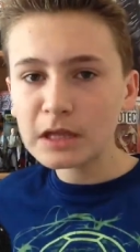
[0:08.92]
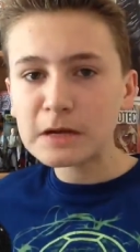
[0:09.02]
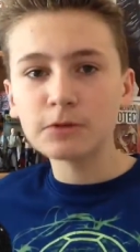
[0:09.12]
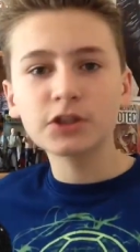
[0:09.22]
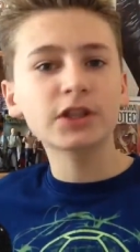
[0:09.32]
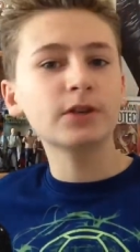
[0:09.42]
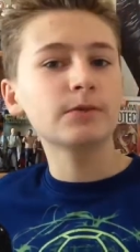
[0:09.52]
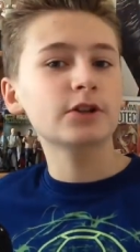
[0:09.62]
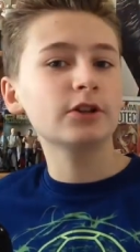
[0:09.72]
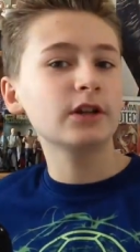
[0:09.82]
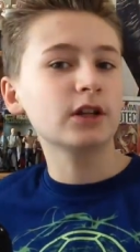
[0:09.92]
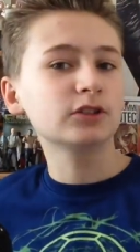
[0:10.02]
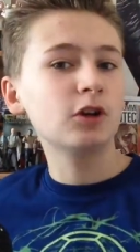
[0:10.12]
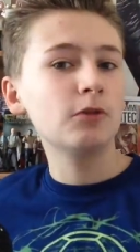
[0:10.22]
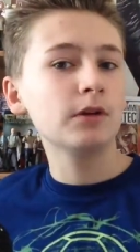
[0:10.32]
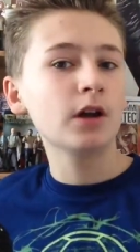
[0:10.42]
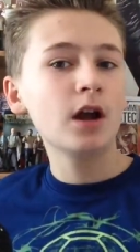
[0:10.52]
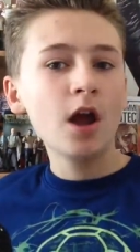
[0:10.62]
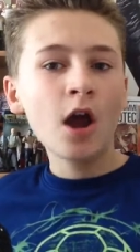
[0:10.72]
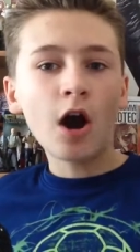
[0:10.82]
which is going to return in October.
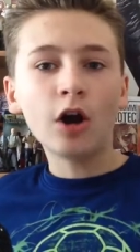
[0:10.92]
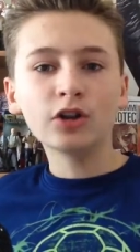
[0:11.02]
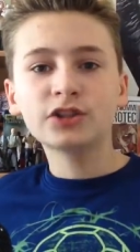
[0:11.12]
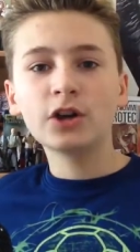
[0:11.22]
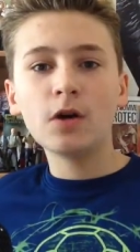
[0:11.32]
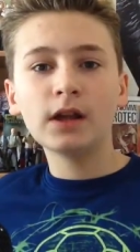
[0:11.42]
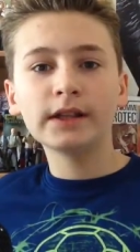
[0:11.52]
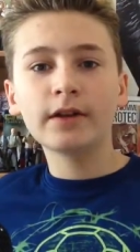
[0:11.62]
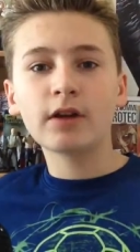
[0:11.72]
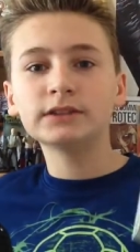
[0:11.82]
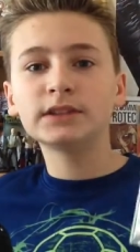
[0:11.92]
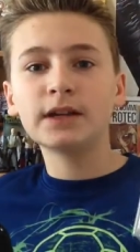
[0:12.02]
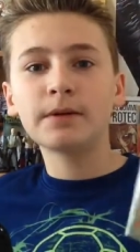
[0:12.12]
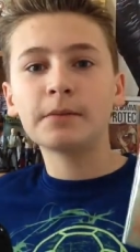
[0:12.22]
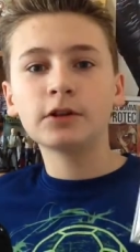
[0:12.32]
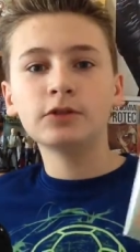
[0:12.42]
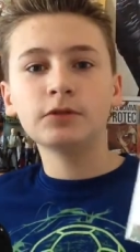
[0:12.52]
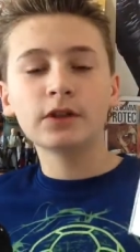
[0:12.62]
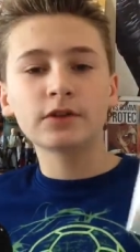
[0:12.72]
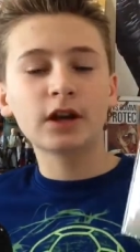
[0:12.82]
Also, later on today, I'm going to
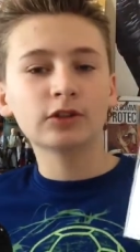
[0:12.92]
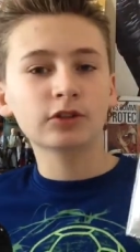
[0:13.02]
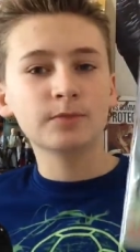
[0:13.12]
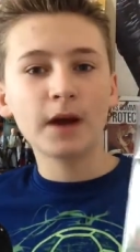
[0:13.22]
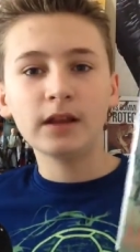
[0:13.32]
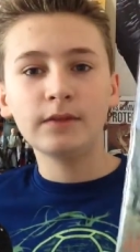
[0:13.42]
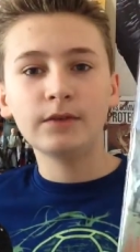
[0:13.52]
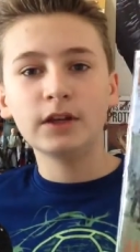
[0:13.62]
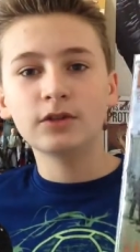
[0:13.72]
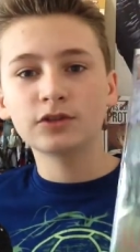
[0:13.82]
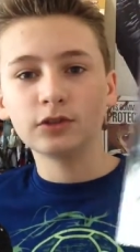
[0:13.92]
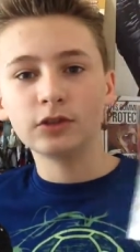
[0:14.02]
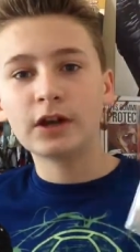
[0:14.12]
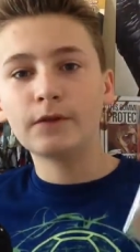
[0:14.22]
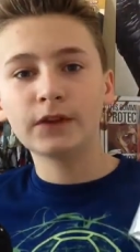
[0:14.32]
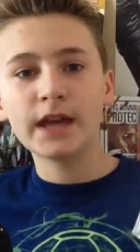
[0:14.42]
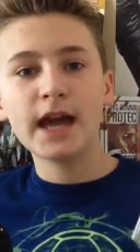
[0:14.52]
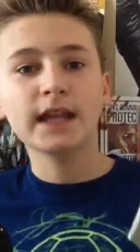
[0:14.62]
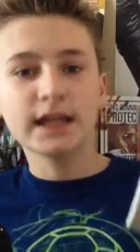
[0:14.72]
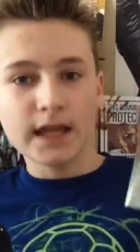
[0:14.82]
do another character spotlight video, so look out for
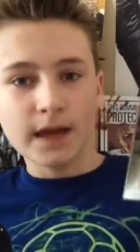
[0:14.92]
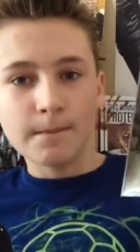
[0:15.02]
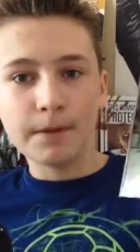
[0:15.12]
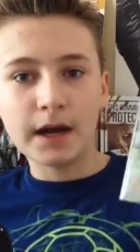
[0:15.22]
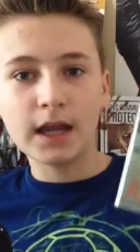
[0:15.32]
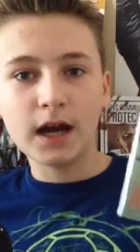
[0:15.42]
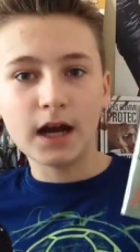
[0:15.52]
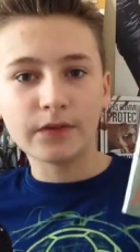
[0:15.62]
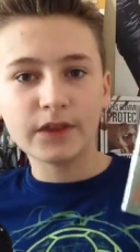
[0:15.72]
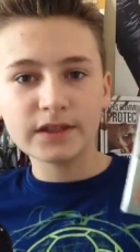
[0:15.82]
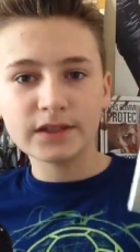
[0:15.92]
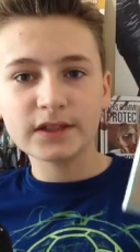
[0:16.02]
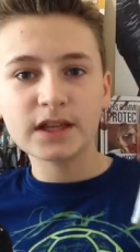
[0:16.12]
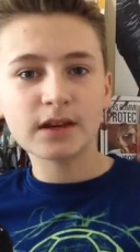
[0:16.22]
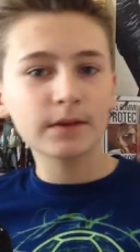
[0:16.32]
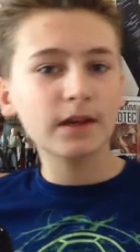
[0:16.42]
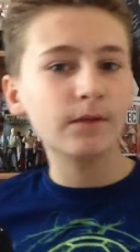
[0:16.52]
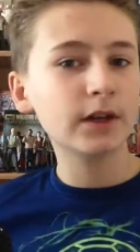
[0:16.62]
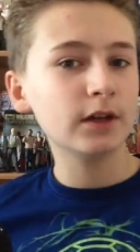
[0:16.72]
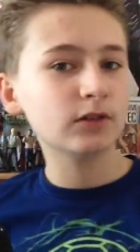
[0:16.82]
that. But this is going to be a
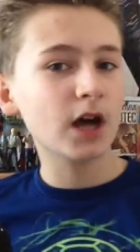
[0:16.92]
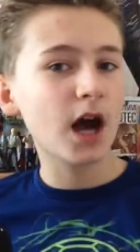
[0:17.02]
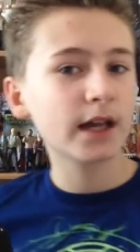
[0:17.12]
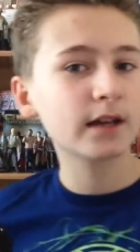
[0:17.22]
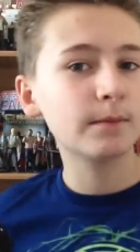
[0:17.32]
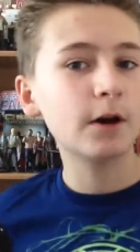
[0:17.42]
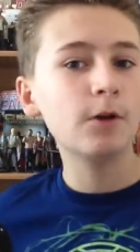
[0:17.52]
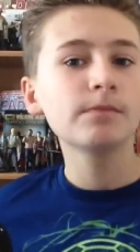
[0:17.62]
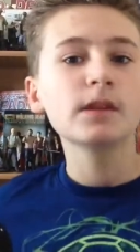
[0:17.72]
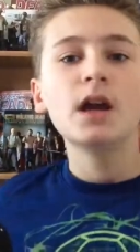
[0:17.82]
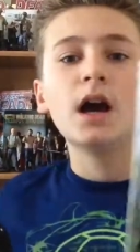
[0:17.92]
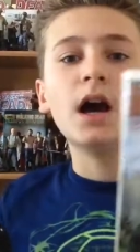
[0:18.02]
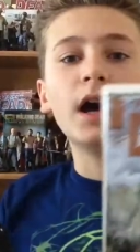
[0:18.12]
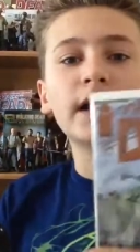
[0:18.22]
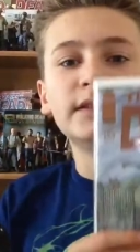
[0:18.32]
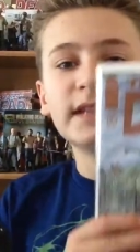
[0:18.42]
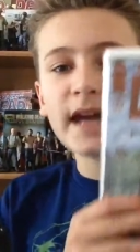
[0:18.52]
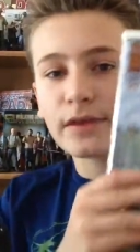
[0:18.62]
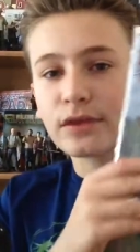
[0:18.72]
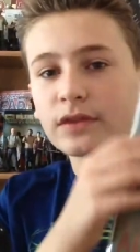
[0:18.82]
video talking about a
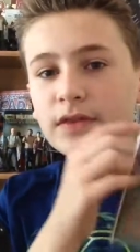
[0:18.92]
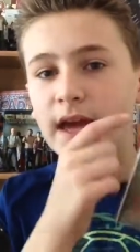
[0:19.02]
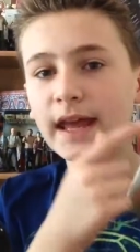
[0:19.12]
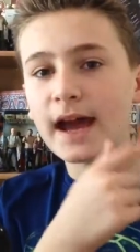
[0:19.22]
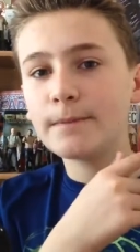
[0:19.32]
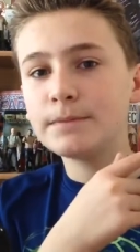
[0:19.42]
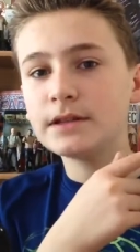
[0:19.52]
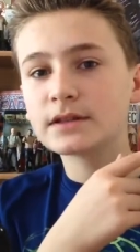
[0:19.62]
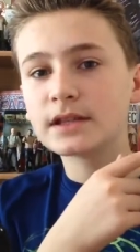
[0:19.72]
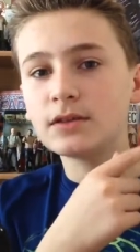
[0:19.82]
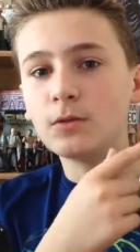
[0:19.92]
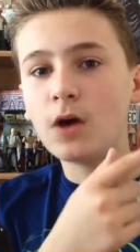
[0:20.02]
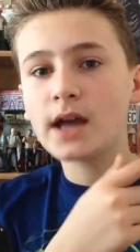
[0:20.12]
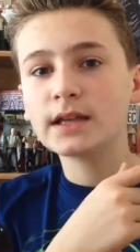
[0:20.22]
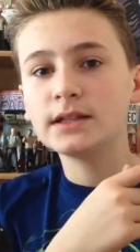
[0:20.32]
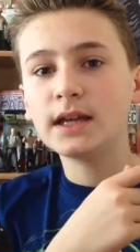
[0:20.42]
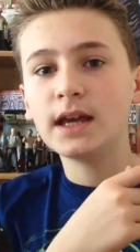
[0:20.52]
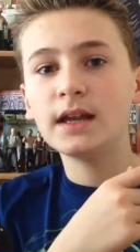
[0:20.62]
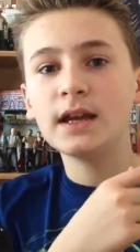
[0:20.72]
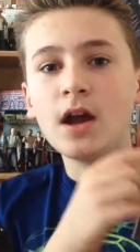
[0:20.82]
death that happens in The Walking
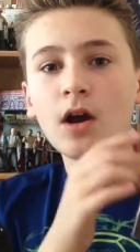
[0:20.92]
Dead,